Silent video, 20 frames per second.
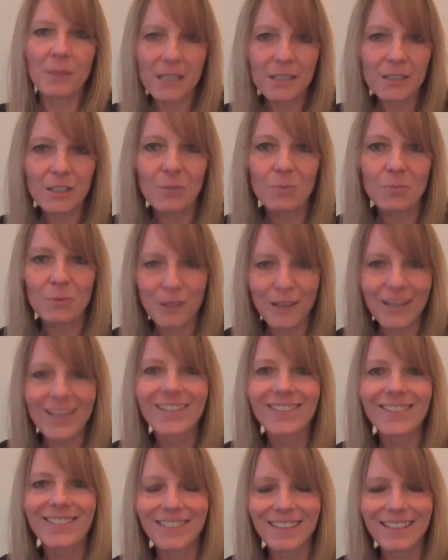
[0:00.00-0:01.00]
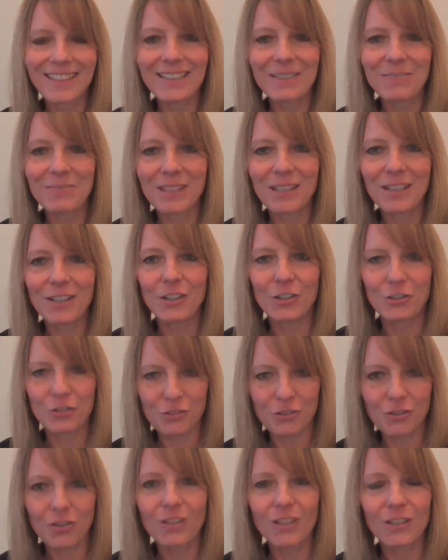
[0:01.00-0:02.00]
pick their brains, let them tell their
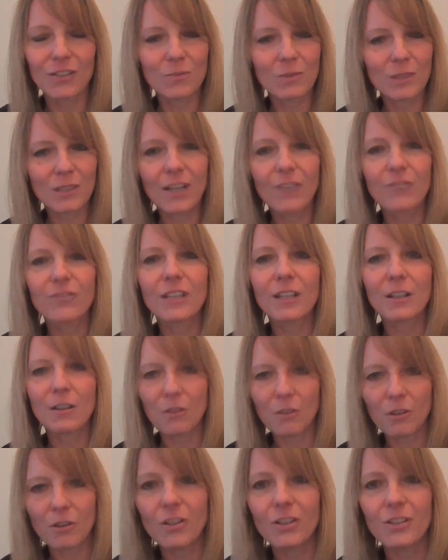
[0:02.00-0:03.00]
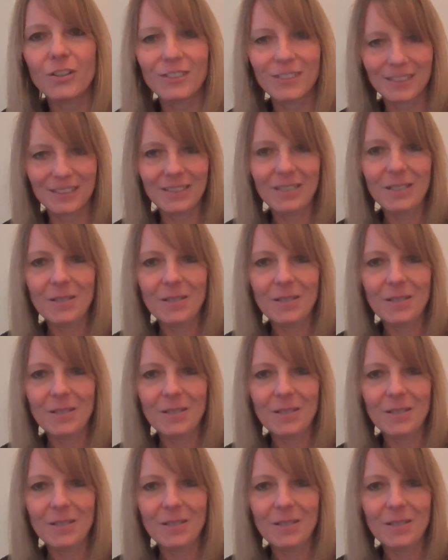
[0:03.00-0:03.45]
stories. What have they learned?